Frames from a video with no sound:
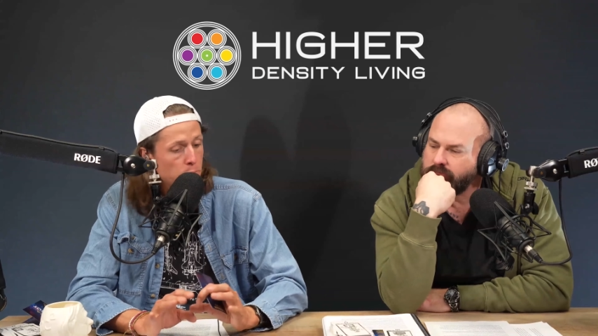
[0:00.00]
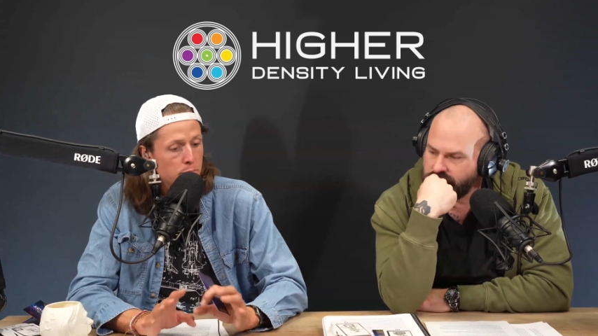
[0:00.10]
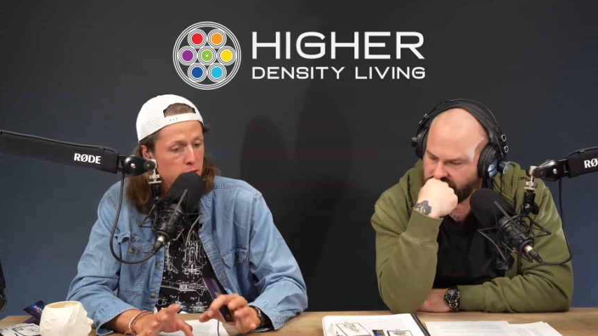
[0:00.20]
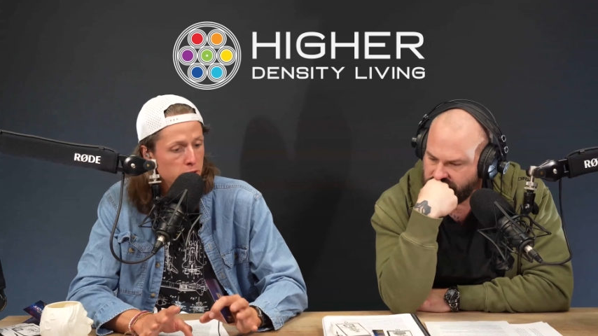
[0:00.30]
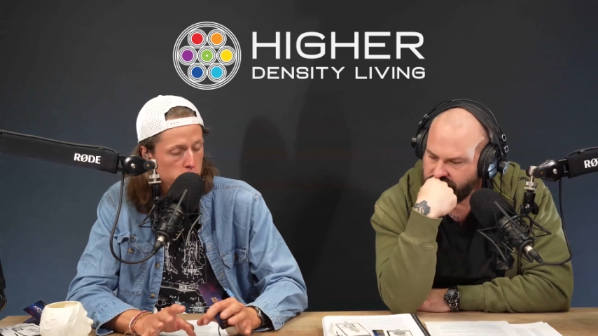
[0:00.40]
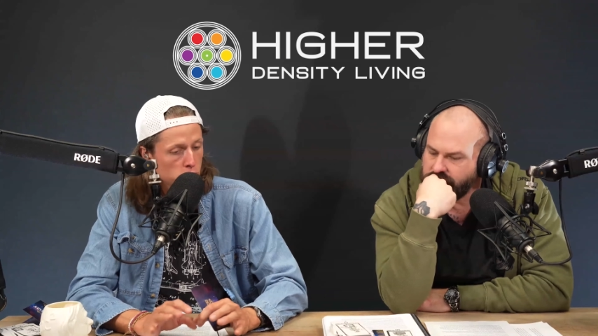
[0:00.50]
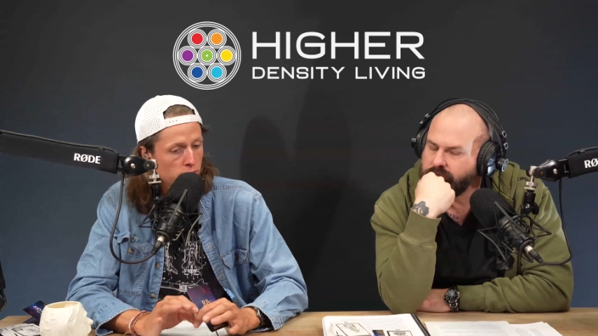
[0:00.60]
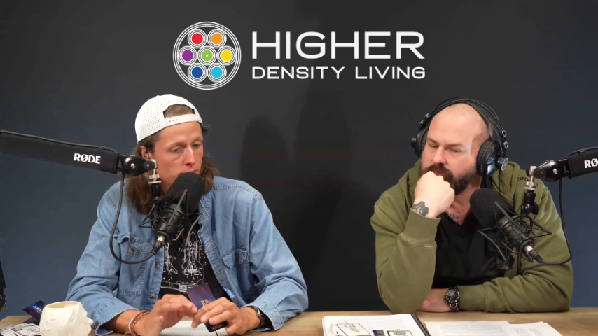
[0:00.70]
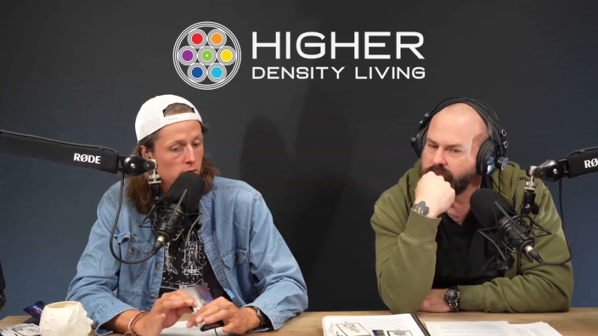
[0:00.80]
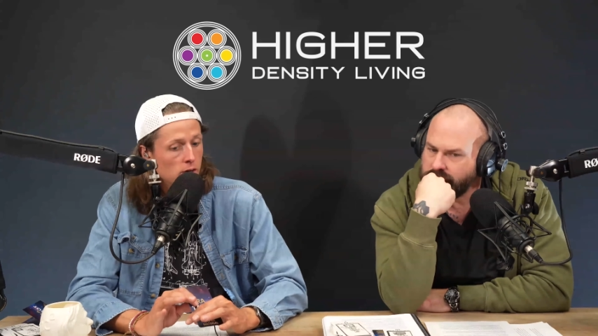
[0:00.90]
Speaker 1: be
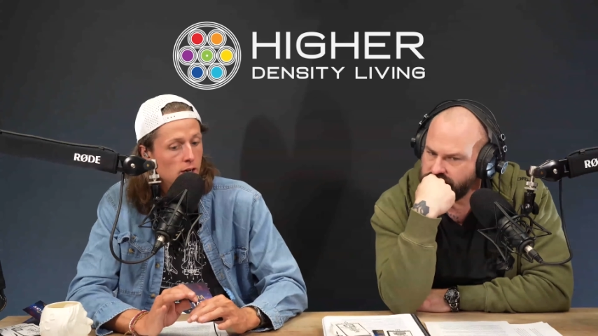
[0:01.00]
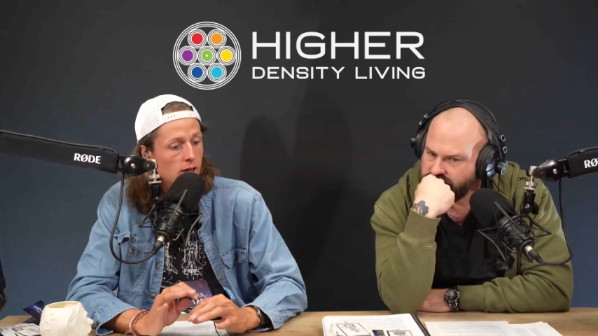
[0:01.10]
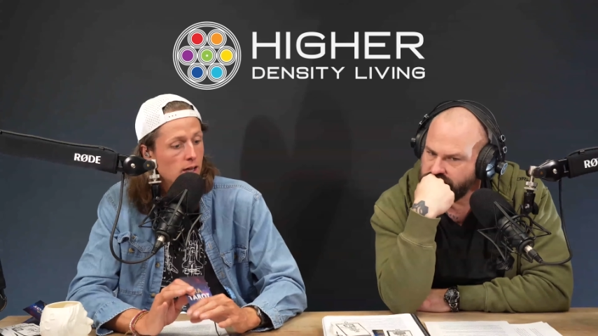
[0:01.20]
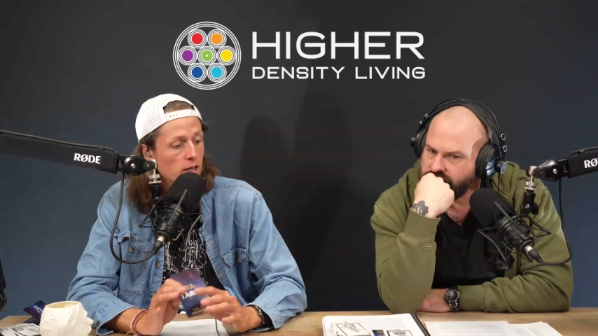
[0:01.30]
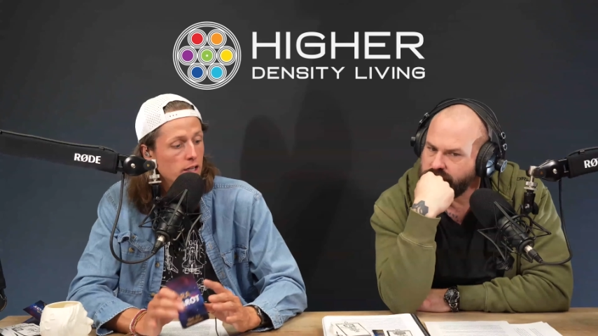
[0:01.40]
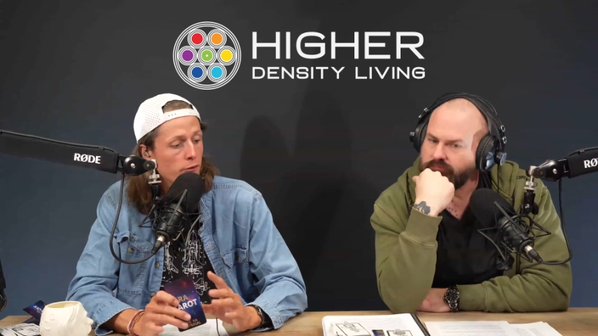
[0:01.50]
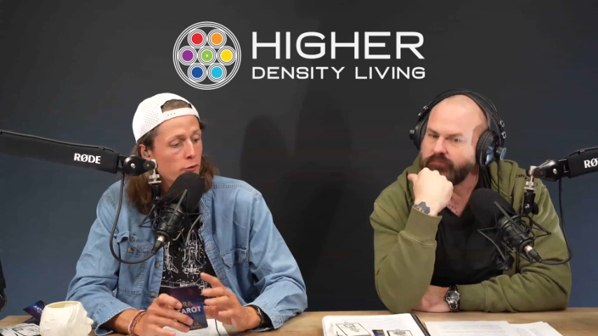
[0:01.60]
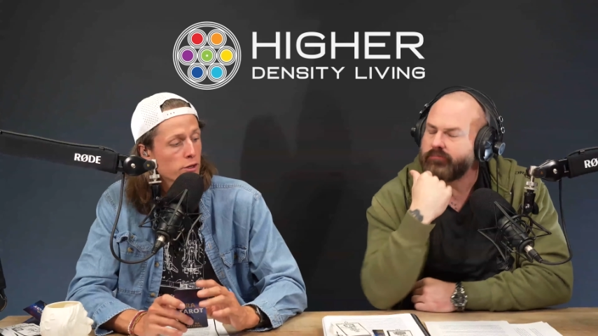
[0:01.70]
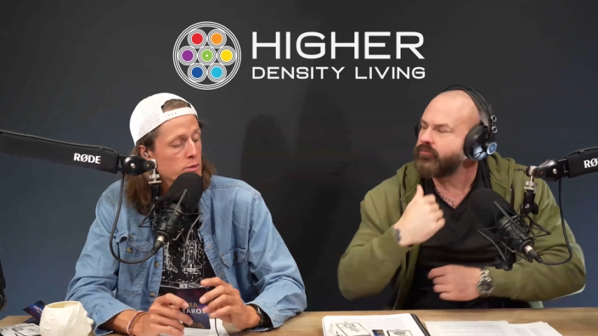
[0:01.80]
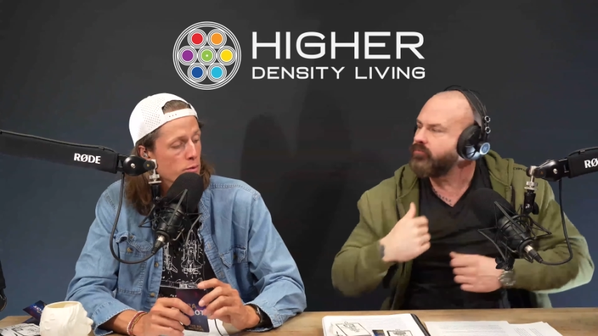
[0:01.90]
truthful, live with
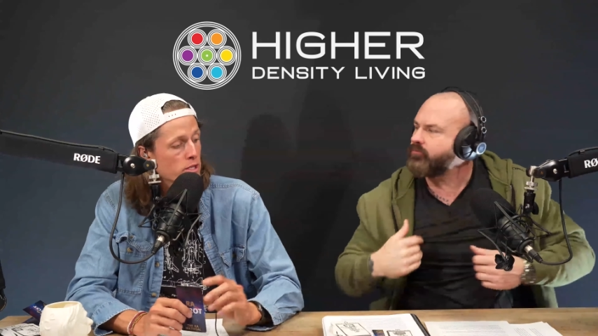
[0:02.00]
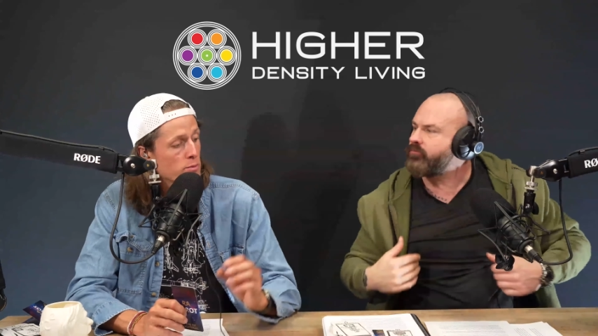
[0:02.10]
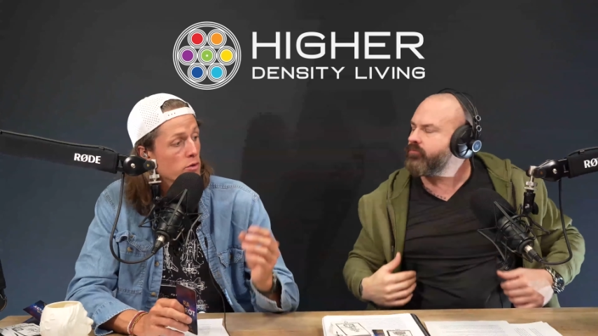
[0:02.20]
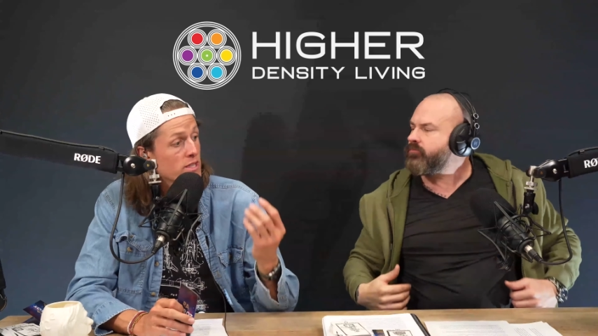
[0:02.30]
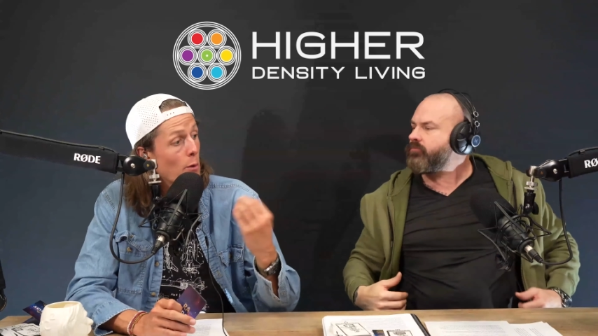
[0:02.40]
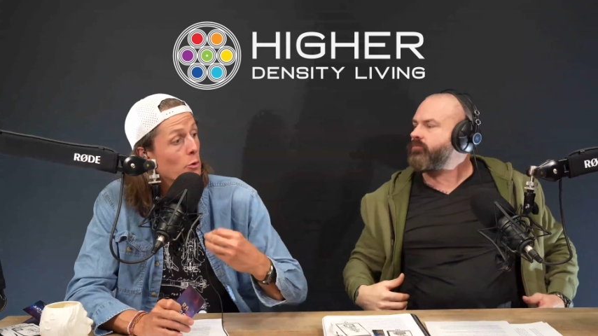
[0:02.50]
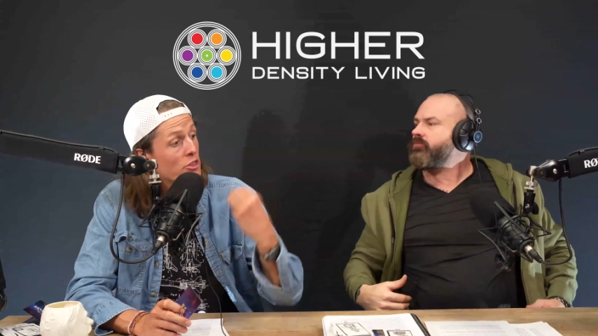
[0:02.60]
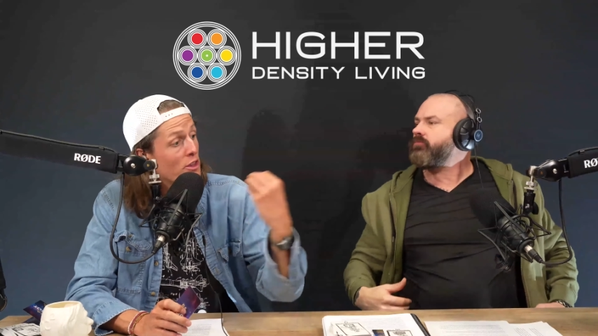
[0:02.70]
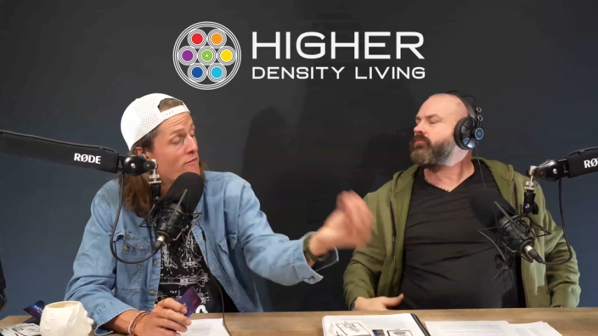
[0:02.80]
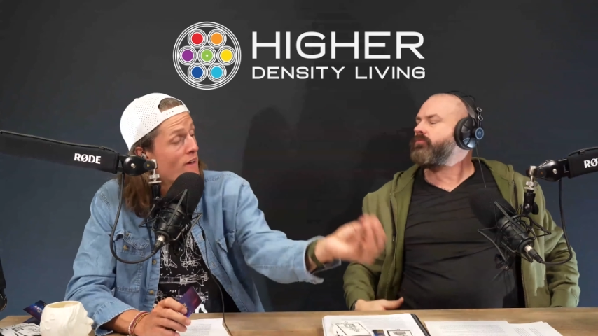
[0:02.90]
these principles that will
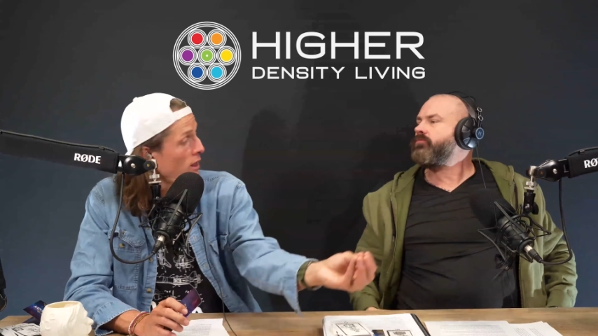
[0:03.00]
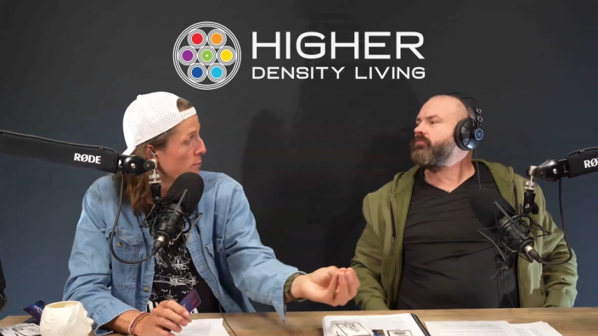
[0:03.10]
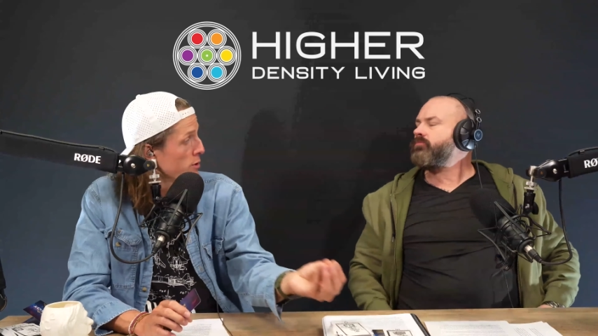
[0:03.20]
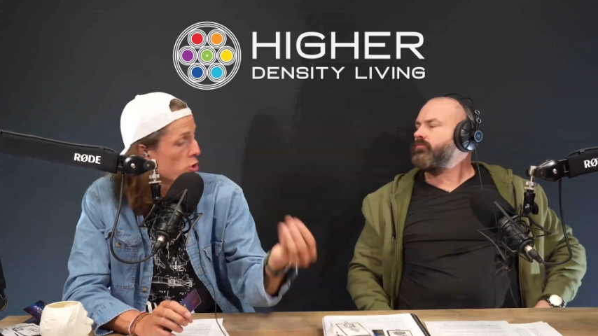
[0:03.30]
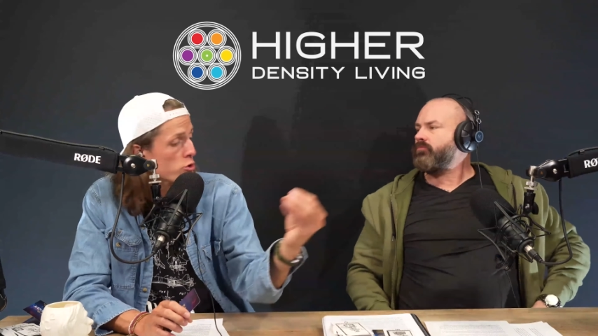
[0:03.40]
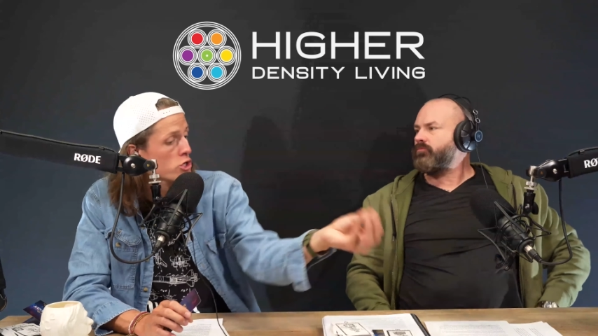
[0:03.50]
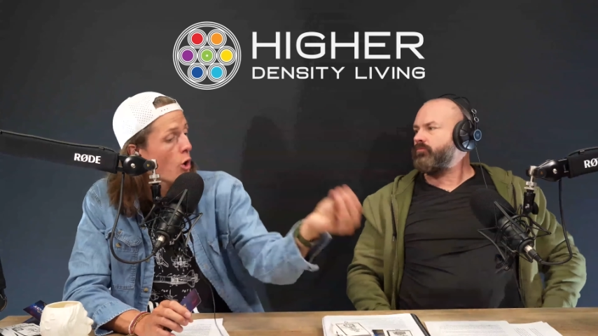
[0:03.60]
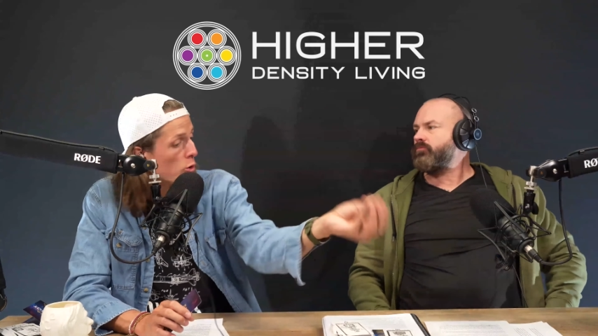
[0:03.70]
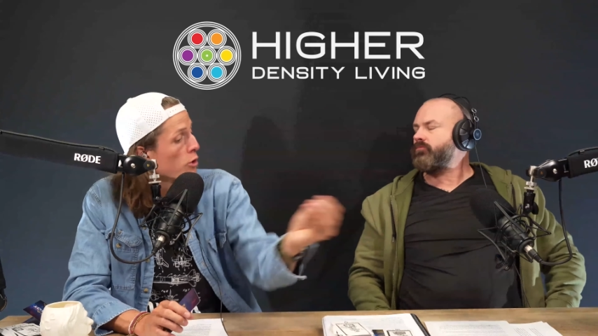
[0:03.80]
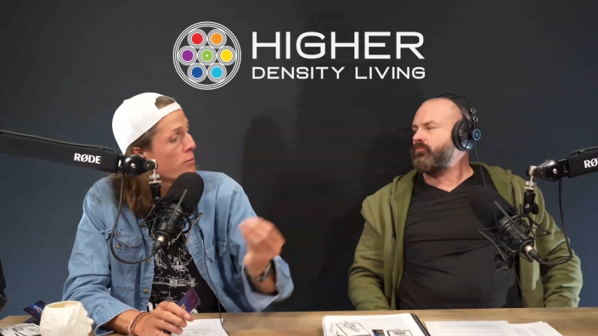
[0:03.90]
develop your soul
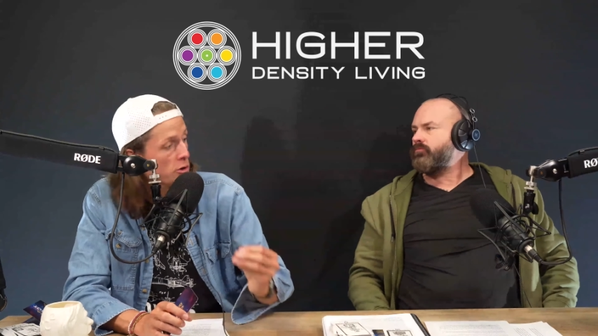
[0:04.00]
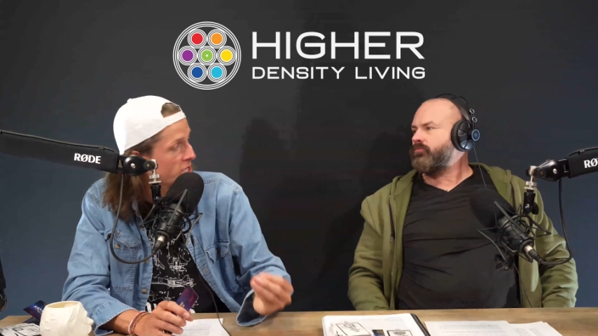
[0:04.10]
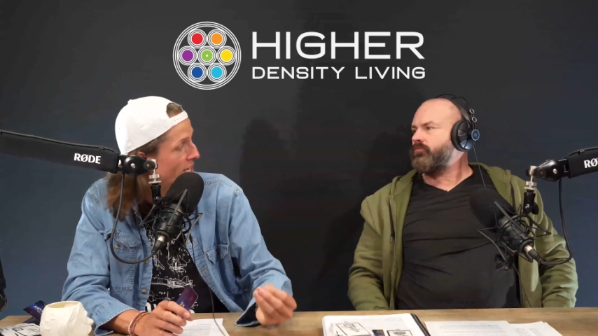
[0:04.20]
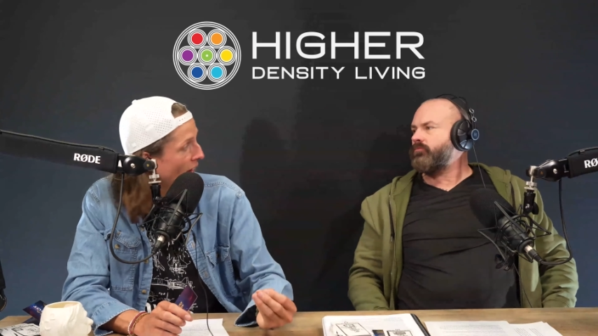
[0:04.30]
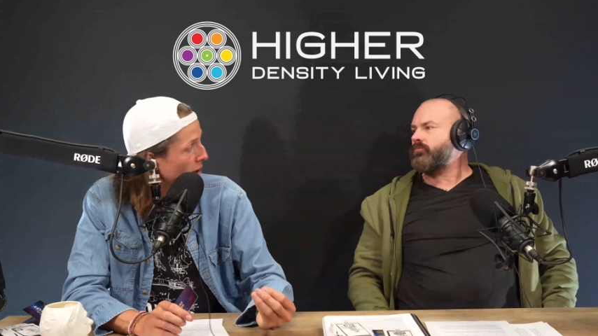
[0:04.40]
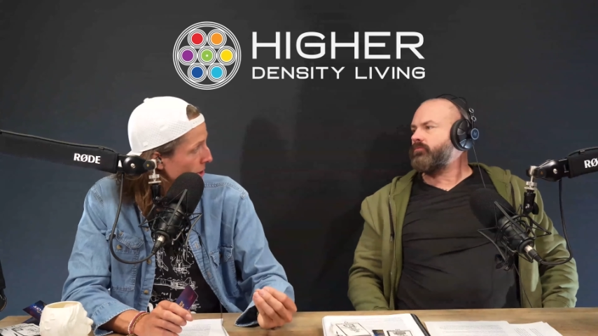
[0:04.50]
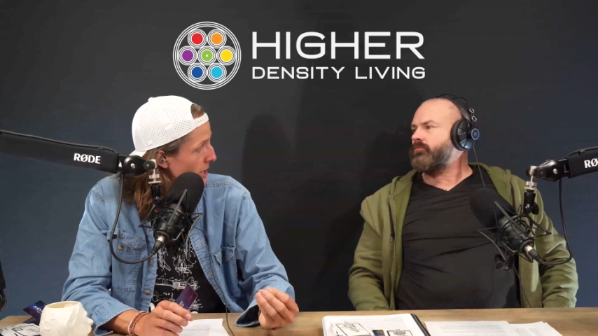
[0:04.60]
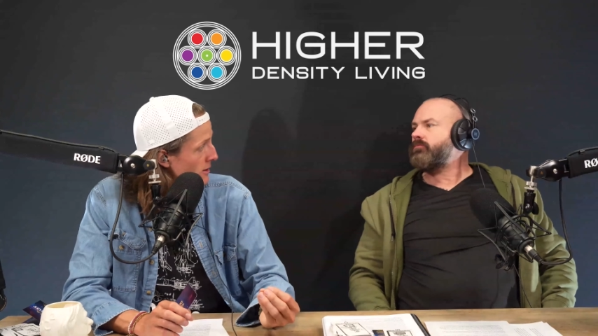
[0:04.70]
or personality.